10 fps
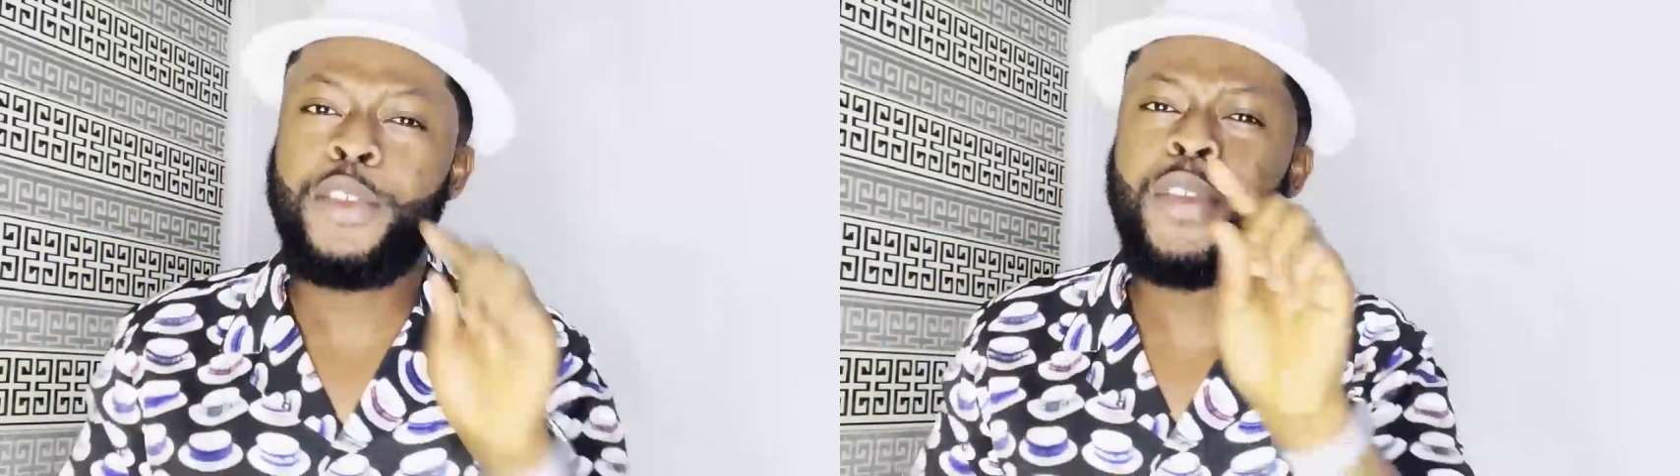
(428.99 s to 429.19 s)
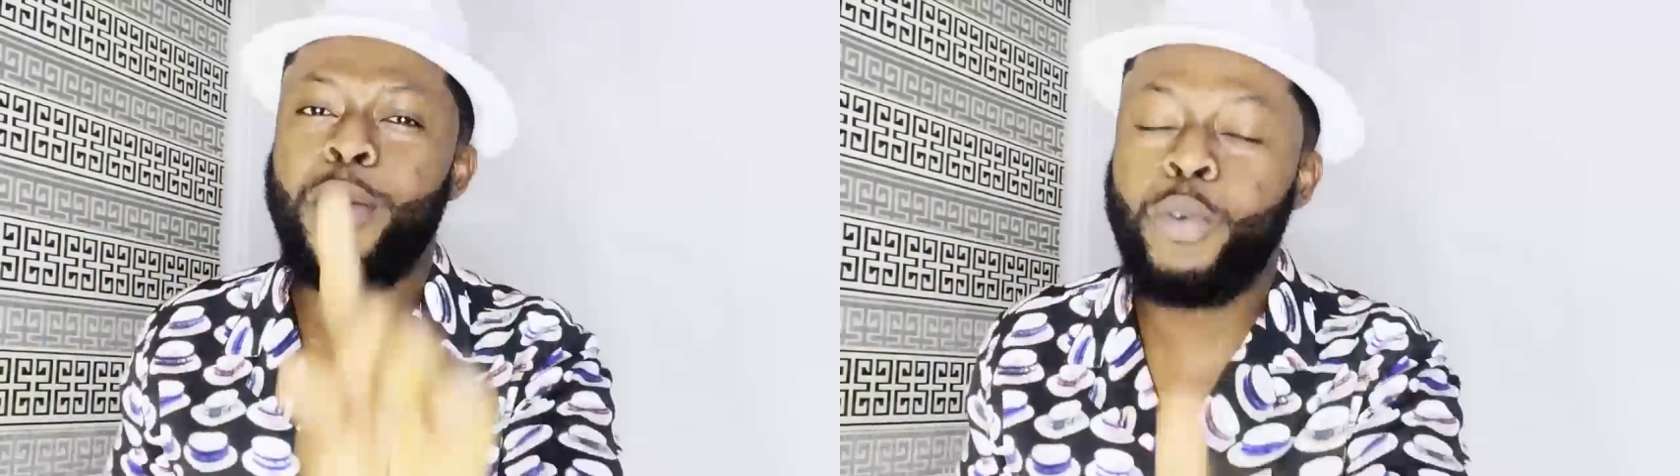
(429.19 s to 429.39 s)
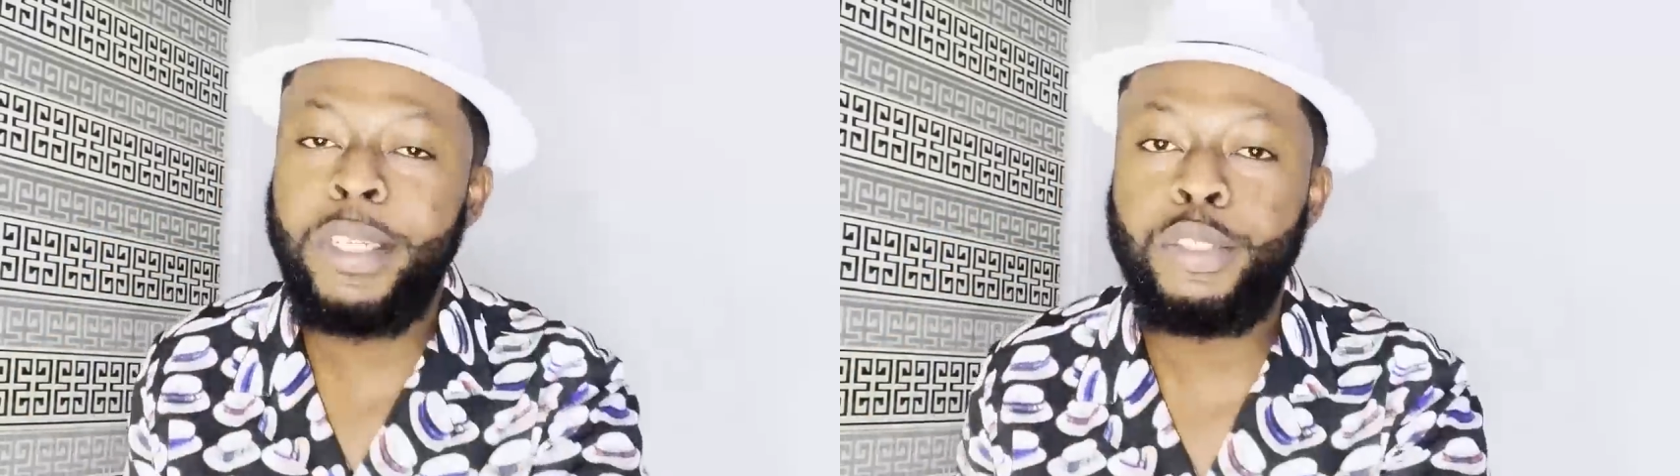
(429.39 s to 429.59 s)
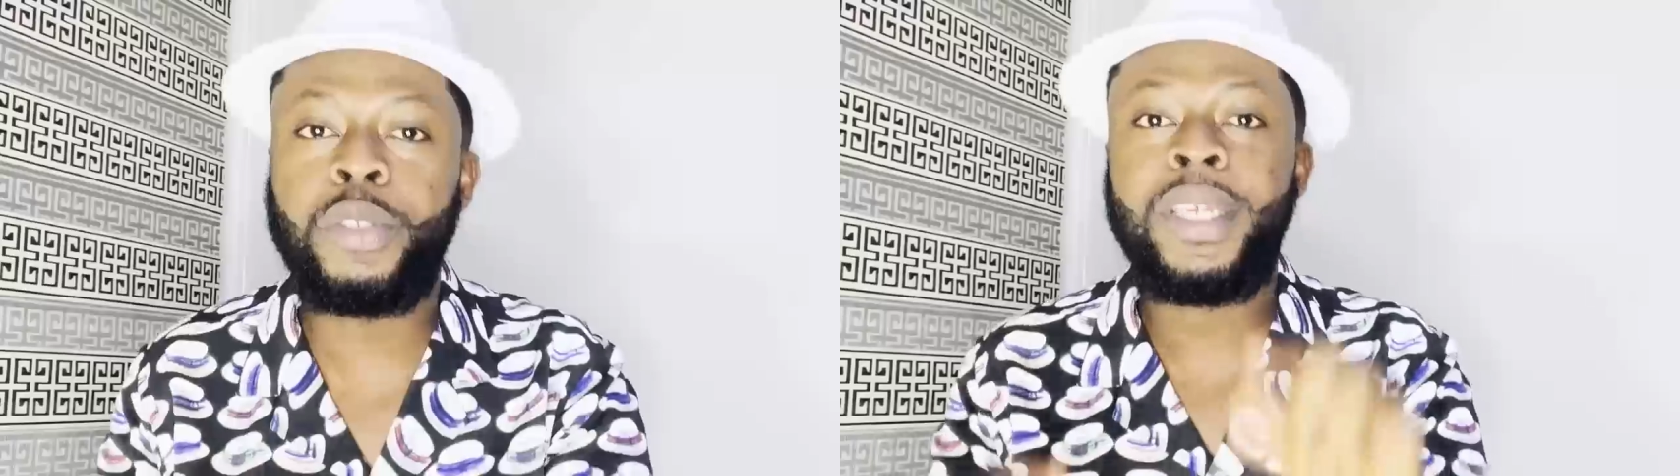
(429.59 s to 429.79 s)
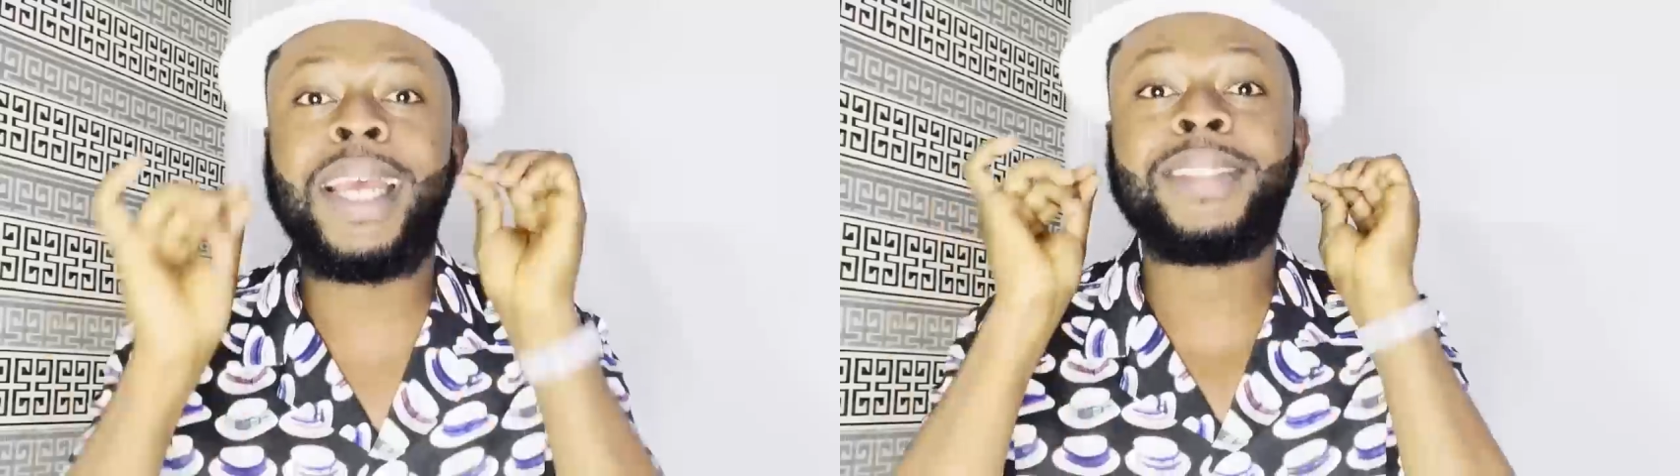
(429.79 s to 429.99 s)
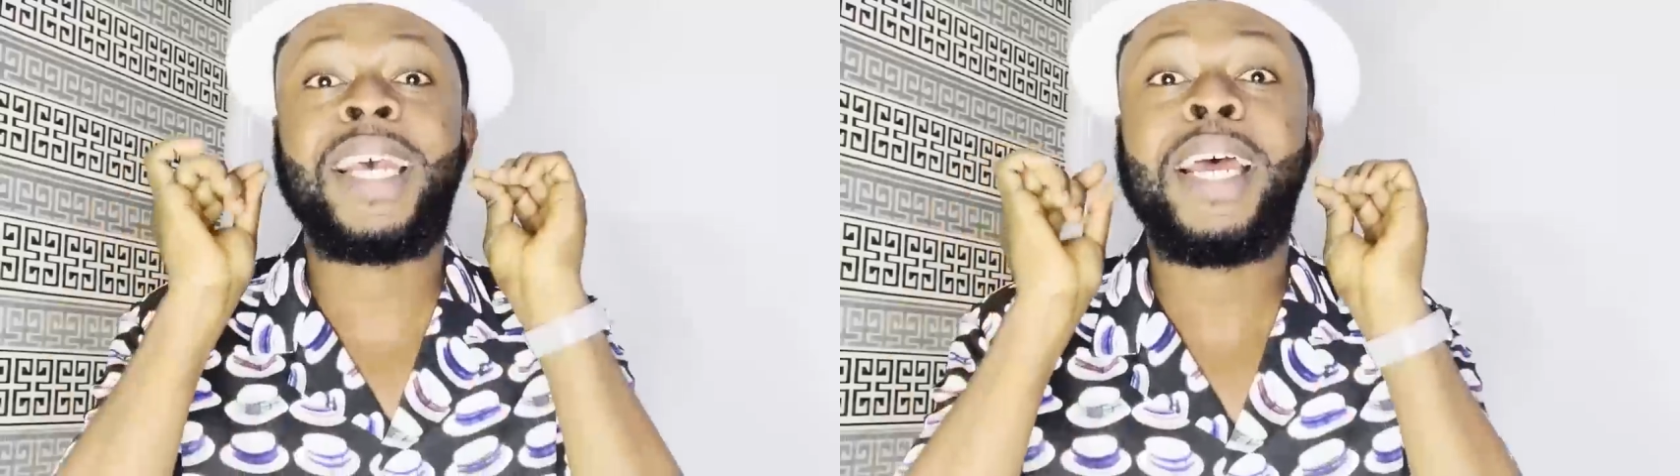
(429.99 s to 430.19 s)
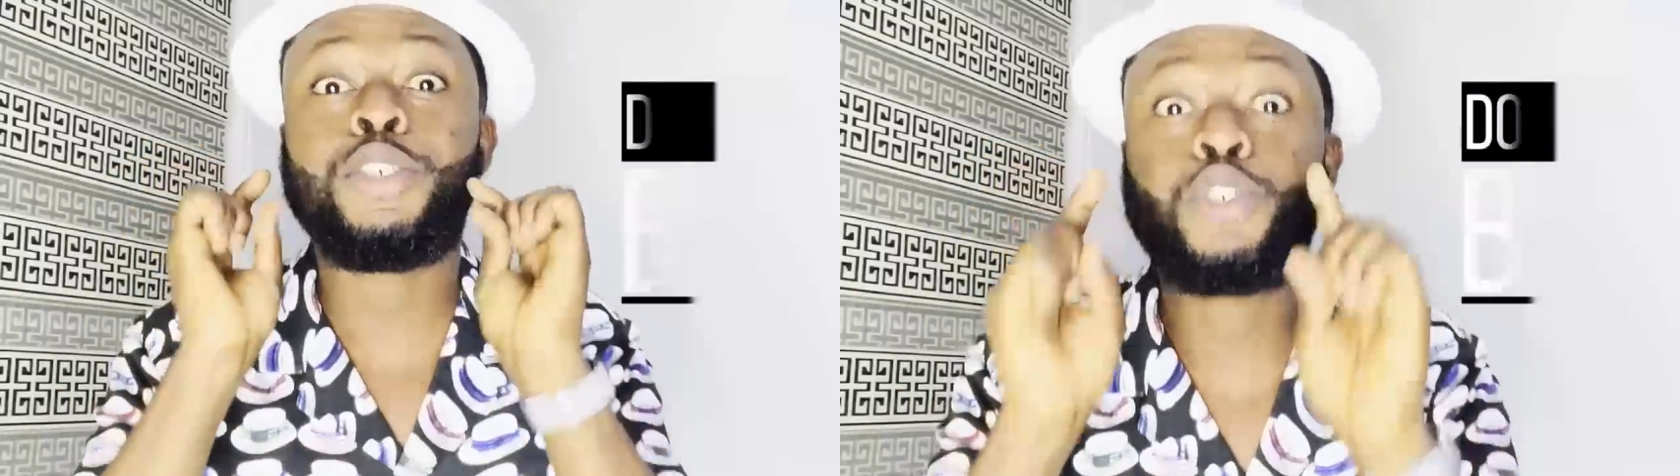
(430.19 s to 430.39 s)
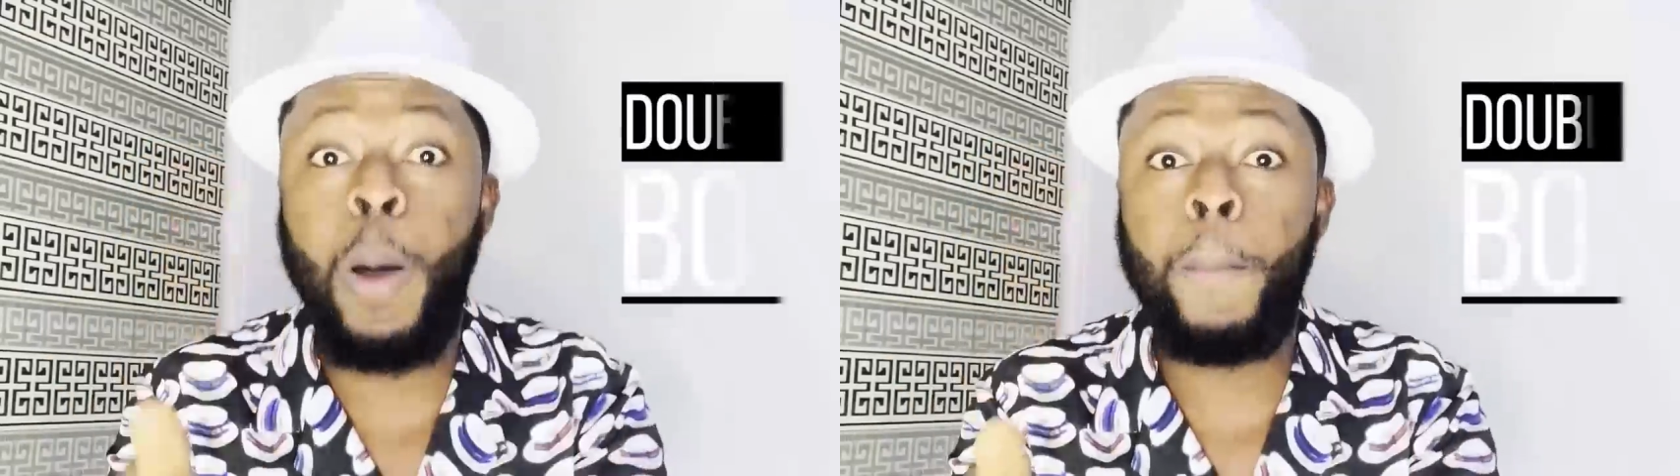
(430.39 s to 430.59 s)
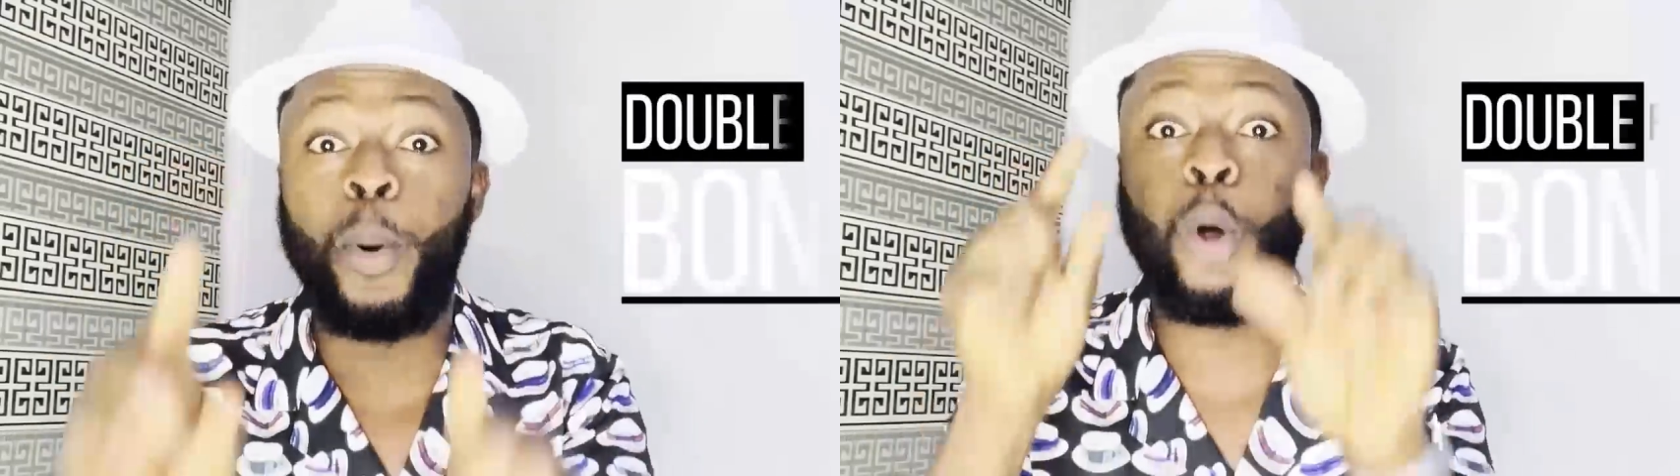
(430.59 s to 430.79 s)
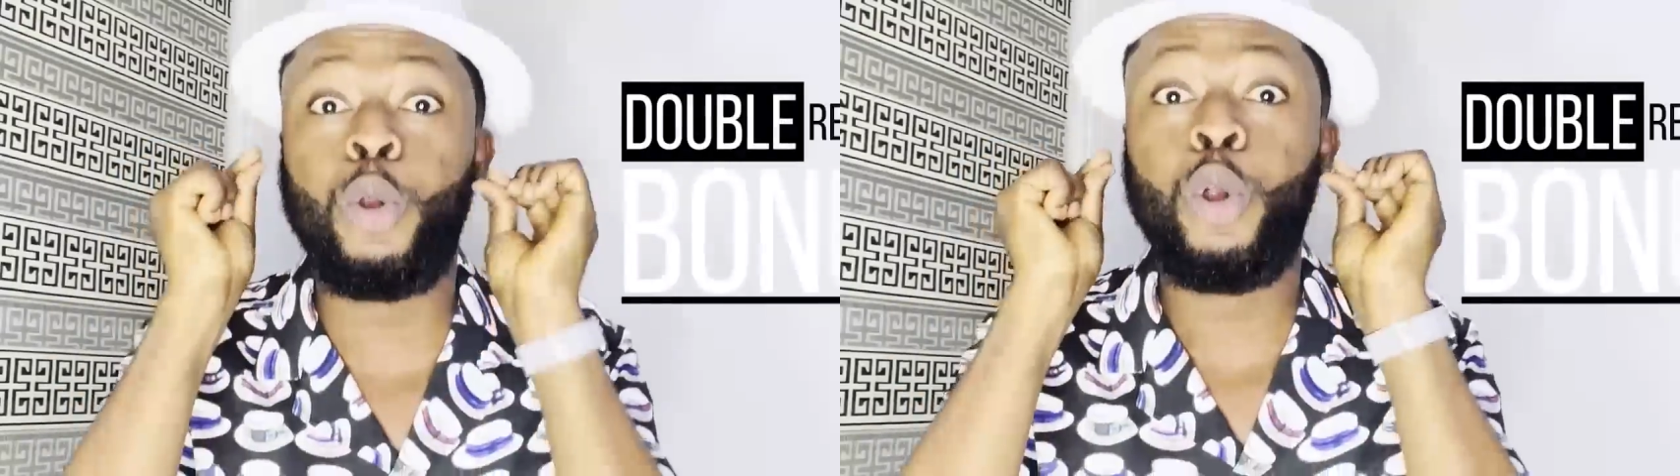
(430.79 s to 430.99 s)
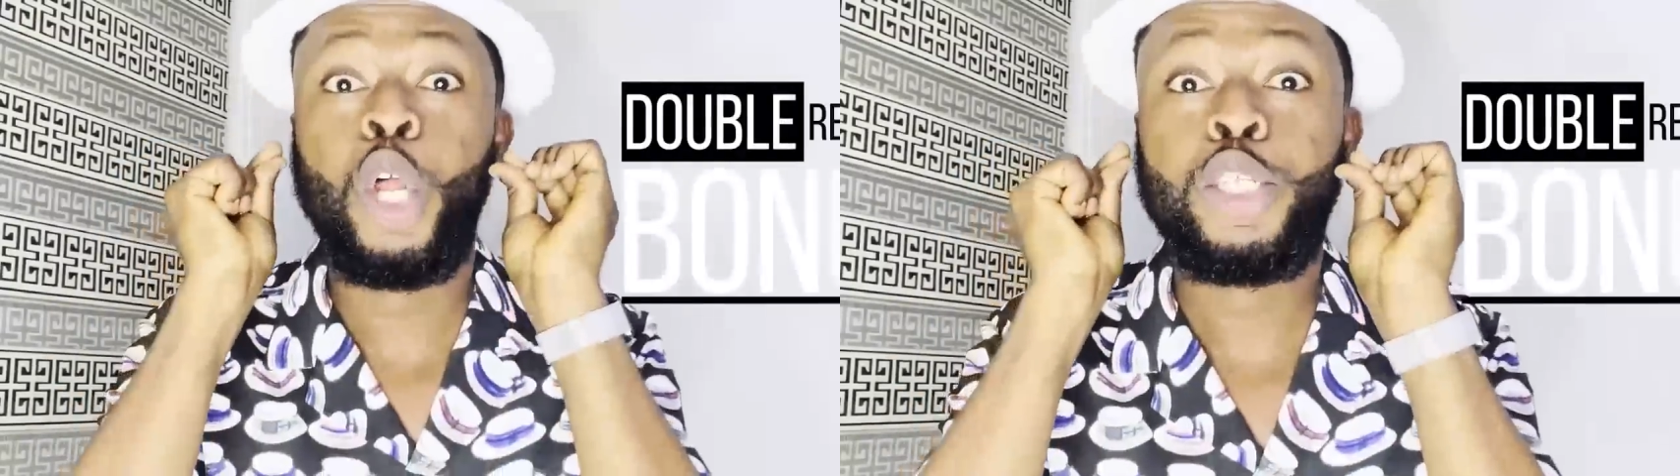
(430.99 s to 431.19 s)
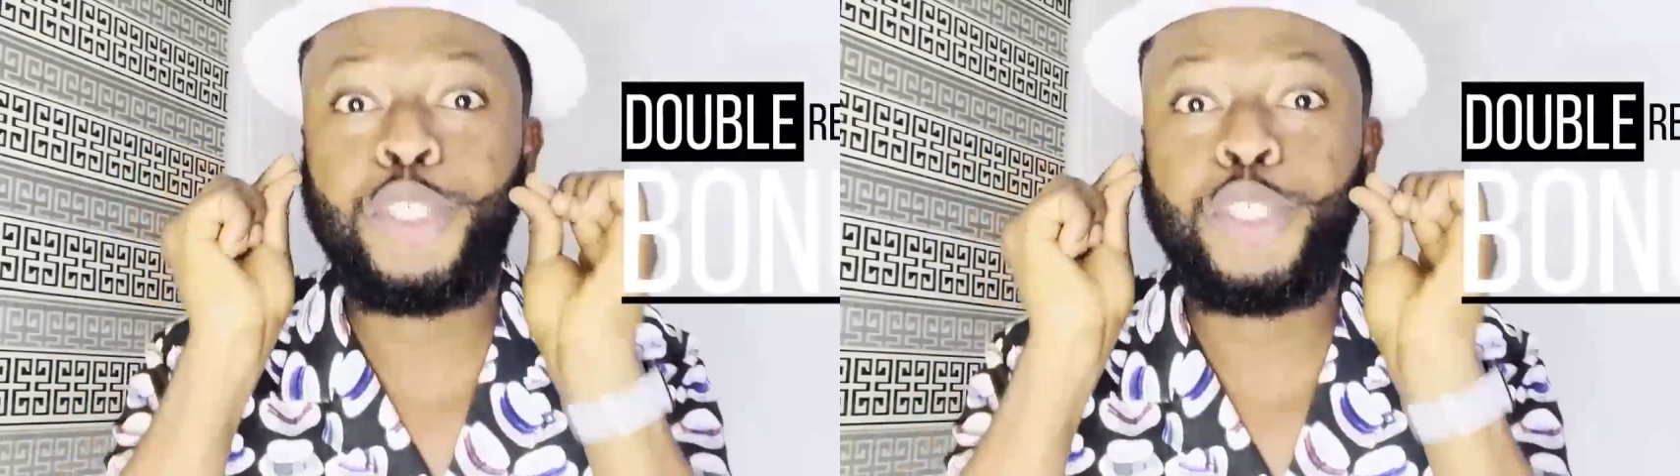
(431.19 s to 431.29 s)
you are going to get double